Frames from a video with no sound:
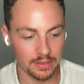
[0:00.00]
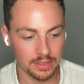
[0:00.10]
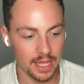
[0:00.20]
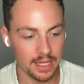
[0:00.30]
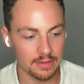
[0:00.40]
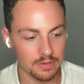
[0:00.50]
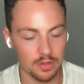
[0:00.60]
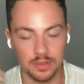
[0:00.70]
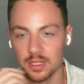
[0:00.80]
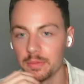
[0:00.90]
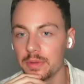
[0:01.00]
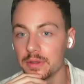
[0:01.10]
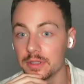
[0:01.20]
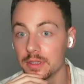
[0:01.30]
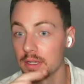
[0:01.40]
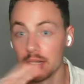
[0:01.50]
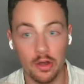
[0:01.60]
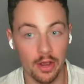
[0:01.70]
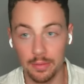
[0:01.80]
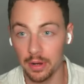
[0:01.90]
taking certain supplements,
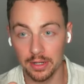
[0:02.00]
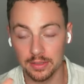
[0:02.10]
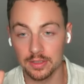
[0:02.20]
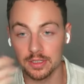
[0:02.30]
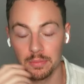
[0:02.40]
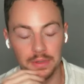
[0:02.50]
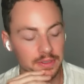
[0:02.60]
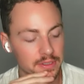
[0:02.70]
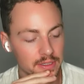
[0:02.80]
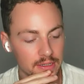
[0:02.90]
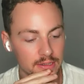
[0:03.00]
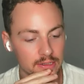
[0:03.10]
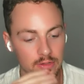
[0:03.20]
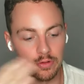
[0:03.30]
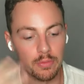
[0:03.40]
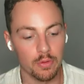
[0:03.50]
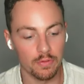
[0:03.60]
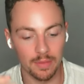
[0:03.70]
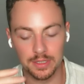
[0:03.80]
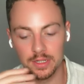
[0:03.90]
no antibiotics, just supplements to
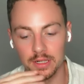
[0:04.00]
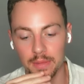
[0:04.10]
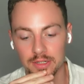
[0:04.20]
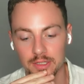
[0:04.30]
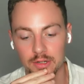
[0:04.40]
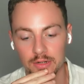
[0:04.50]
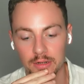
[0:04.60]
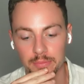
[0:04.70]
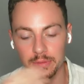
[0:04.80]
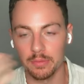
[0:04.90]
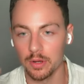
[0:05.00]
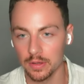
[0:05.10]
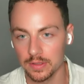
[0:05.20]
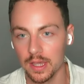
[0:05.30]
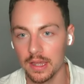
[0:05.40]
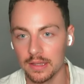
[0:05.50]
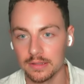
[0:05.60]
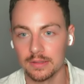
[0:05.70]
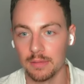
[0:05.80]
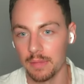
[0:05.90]
remove that particular bacteria. But what you're saying
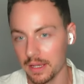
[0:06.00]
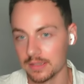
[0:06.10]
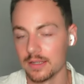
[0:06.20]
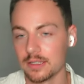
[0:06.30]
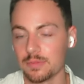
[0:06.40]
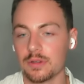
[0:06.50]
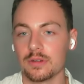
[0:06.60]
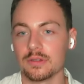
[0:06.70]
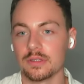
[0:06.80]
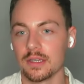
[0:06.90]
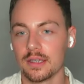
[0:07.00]
is it makes sense because